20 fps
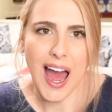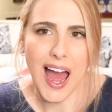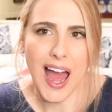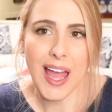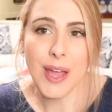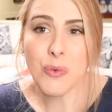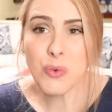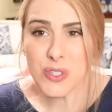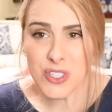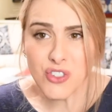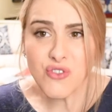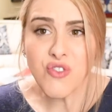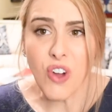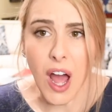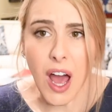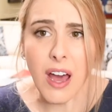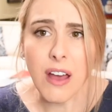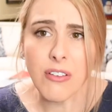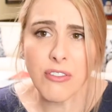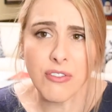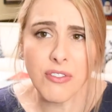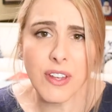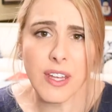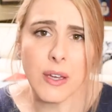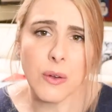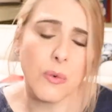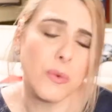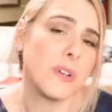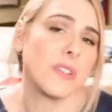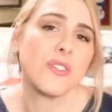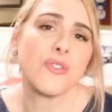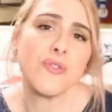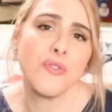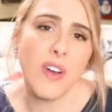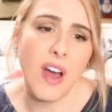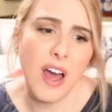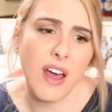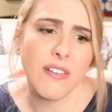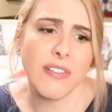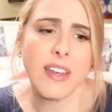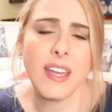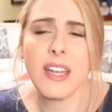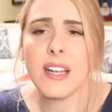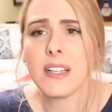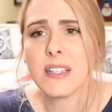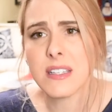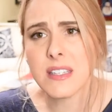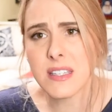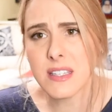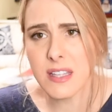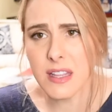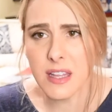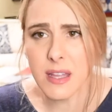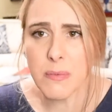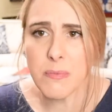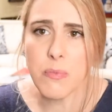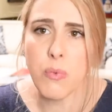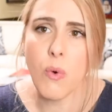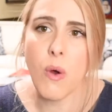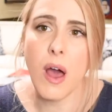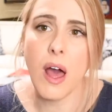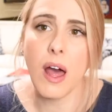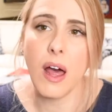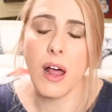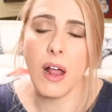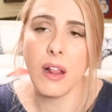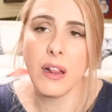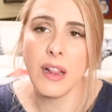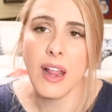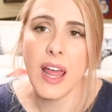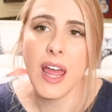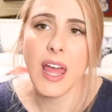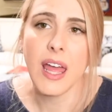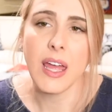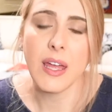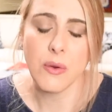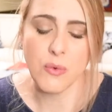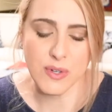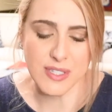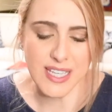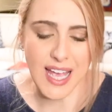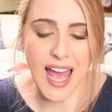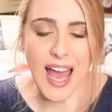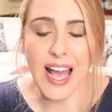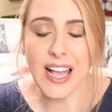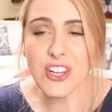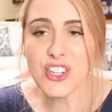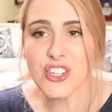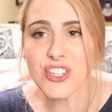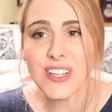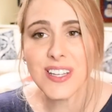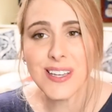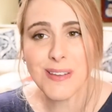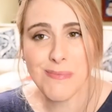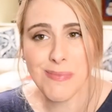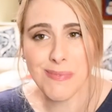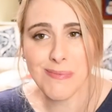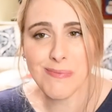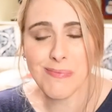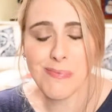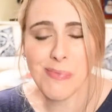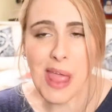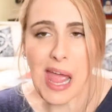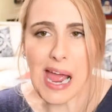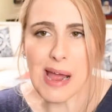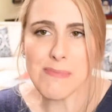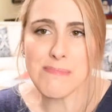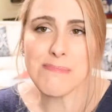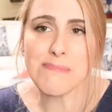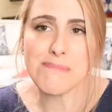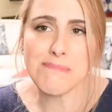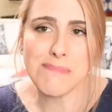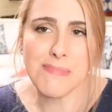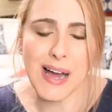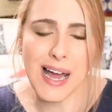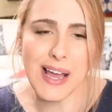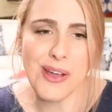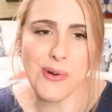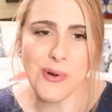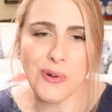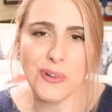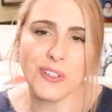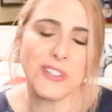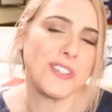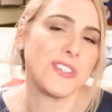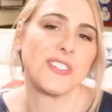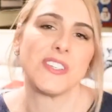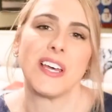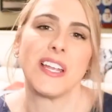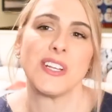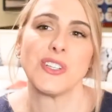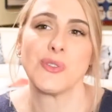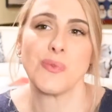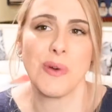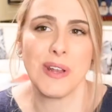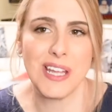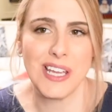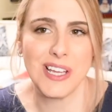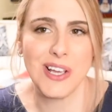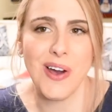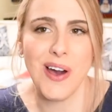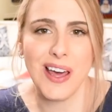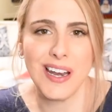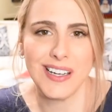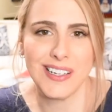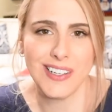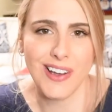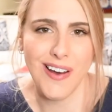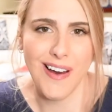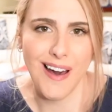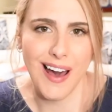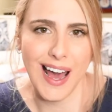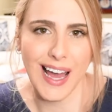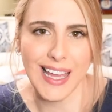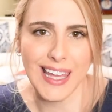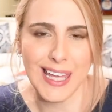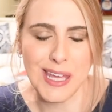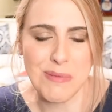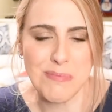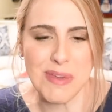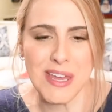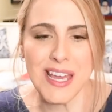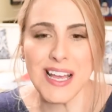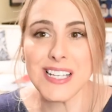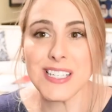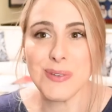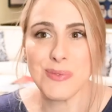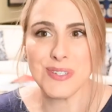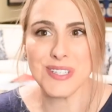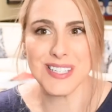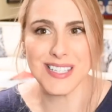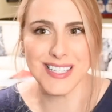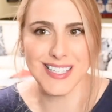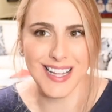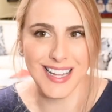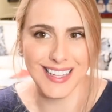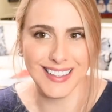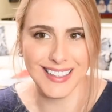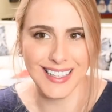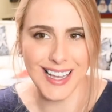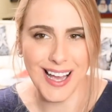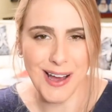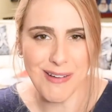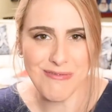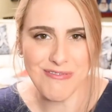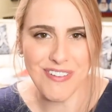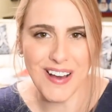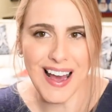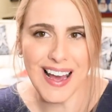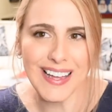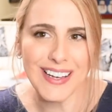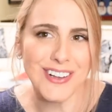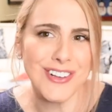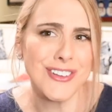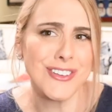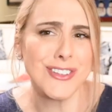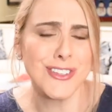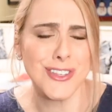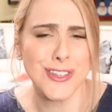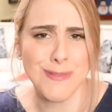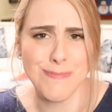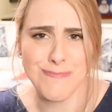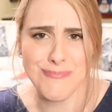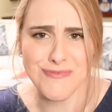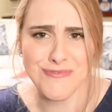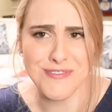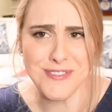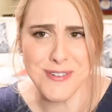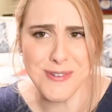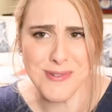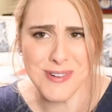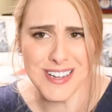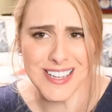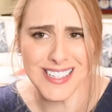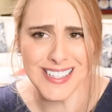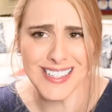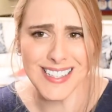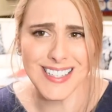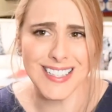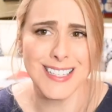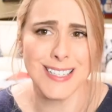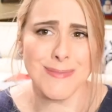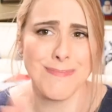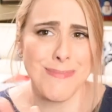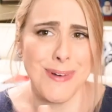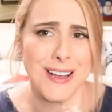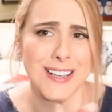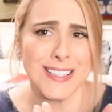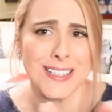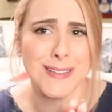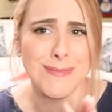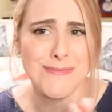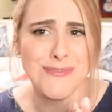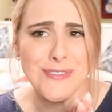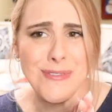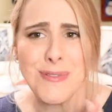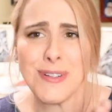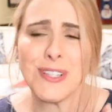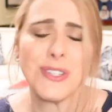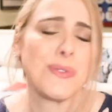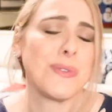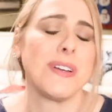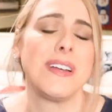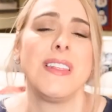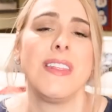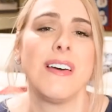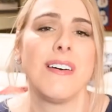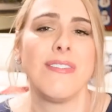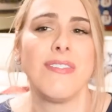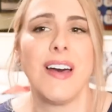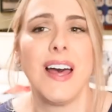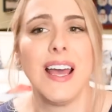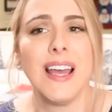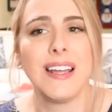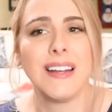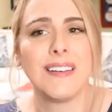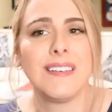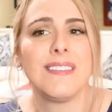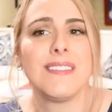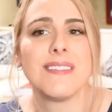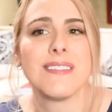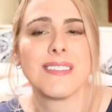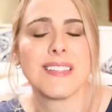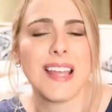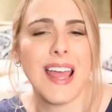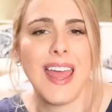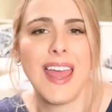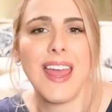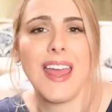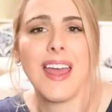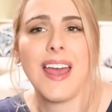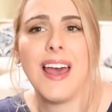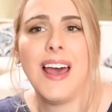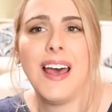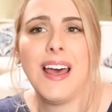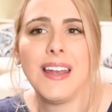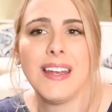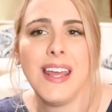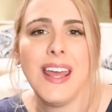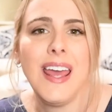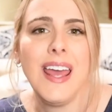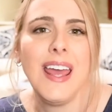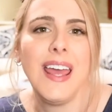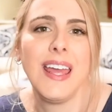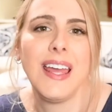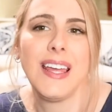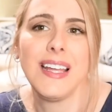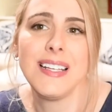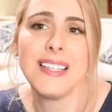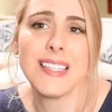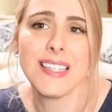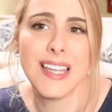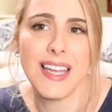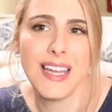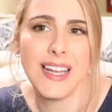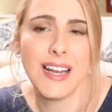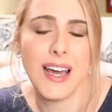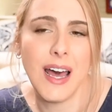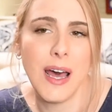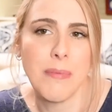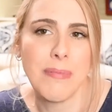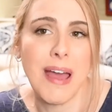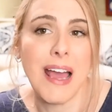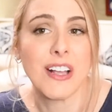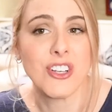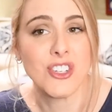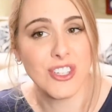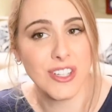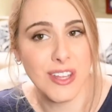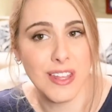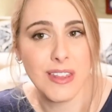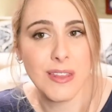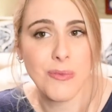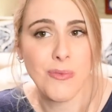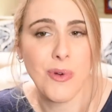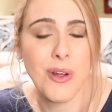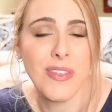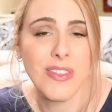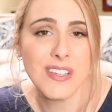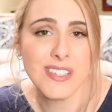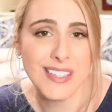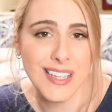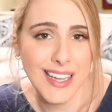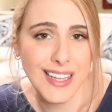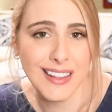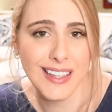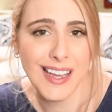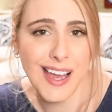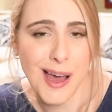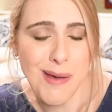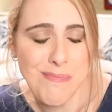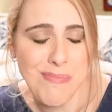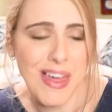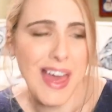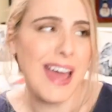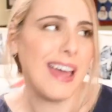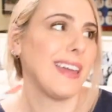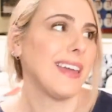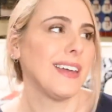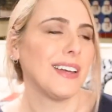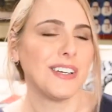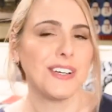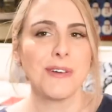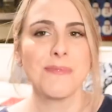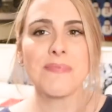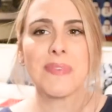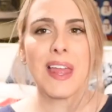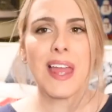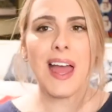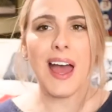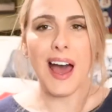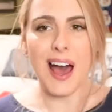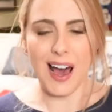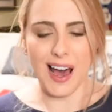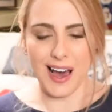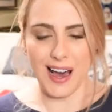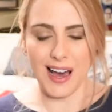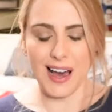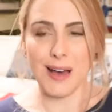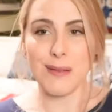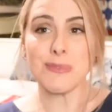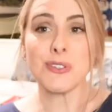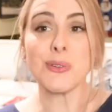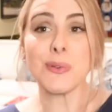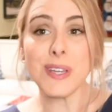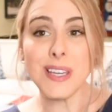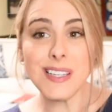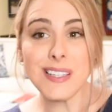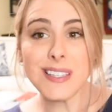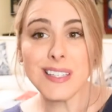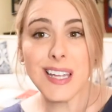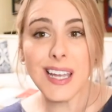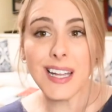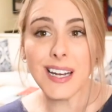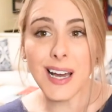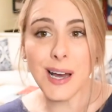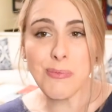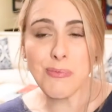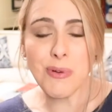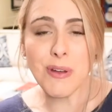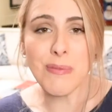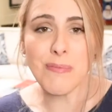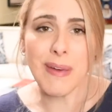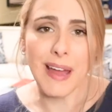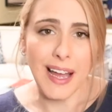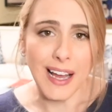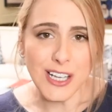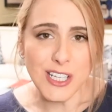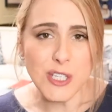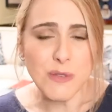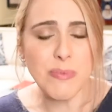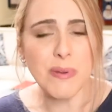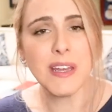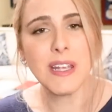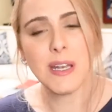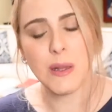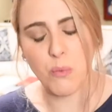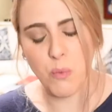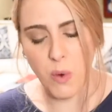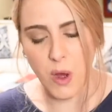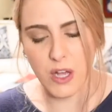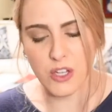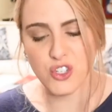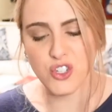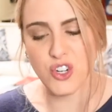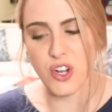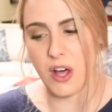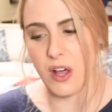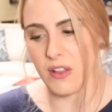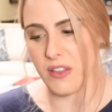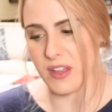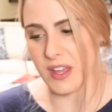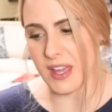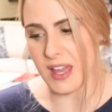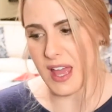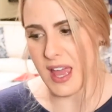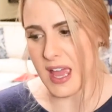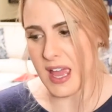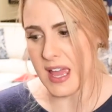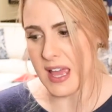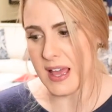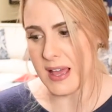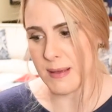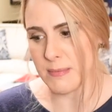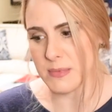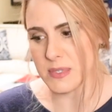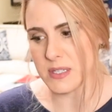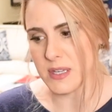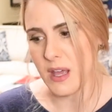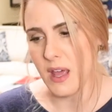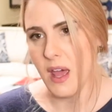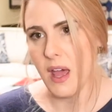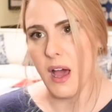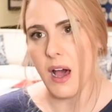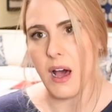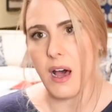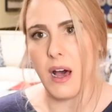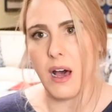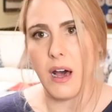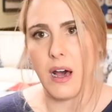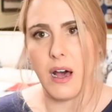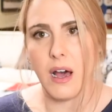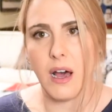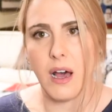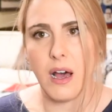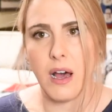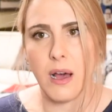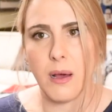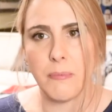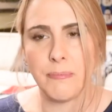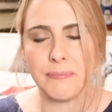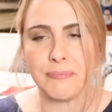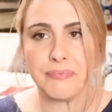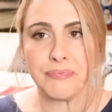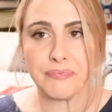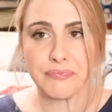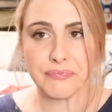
it was rough. It was rough. He didn't sleep well. It was actually my older son, it's when he got into hockey, because it was the Stanley Cup finals. The Bruins, Boston Bruins, were in the finals, and he stayed up. Actually, they won the Stanley Cup that year. So he stayed up with my husband and watched all the games during